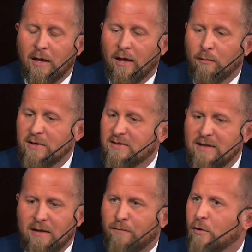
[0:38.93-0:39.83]
Uh, we
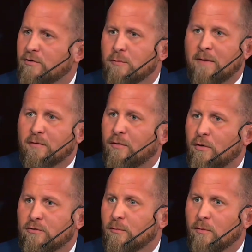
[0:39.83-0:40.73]
see that focus group after
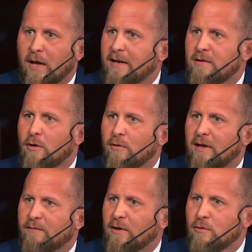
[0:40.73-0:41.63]
focus group. I didn't know
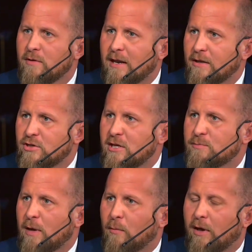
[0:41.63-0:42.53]
that. If I knew that, said, I
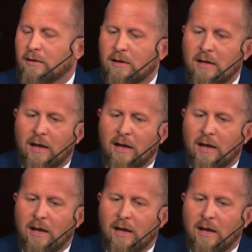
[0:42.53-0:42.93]
changed my mind.